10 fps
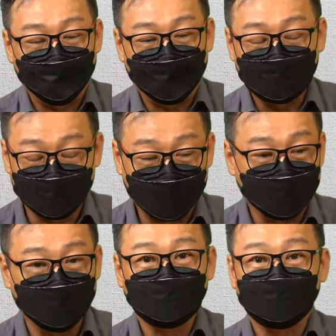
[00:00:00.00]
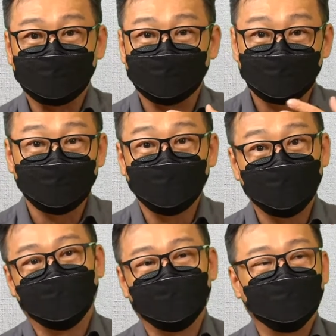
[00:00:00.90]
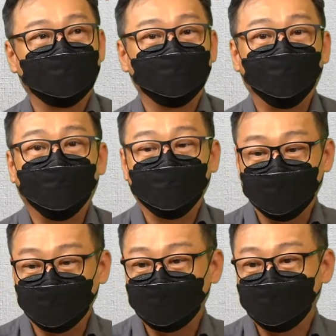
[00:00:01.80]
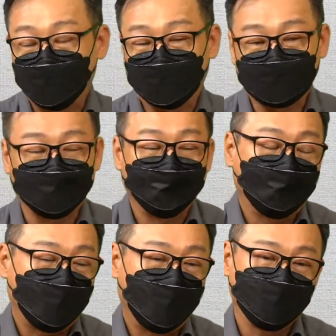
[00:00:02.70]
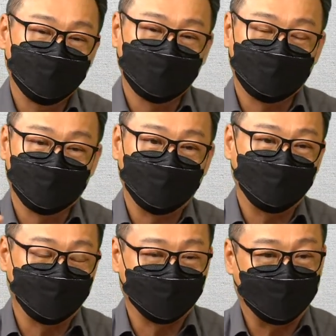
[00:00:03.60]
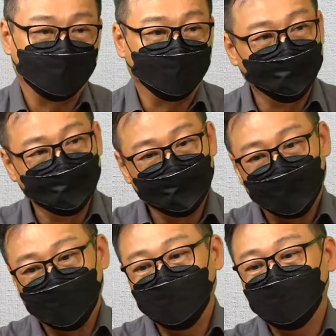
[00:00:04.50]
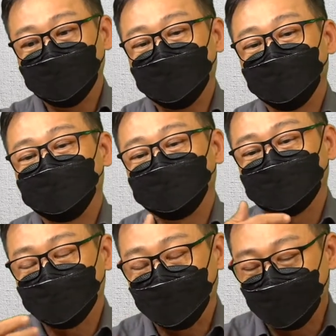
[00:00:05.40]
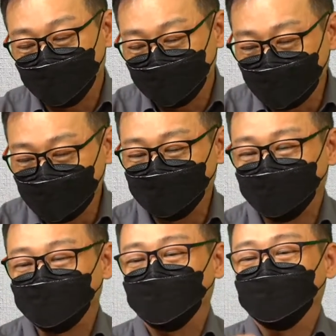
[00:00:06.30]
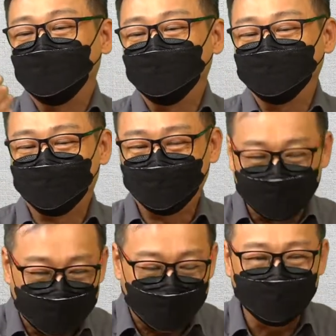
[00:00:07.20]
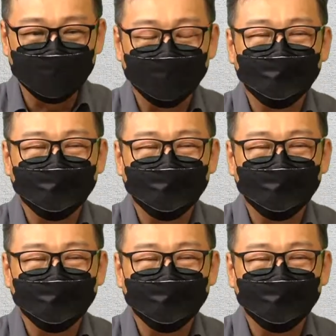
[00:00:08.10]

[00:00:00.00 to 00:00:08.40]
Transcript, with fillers: as a parents, you do worry that what they're going to do next, how you're going to provide for them. And then after, after providing for them,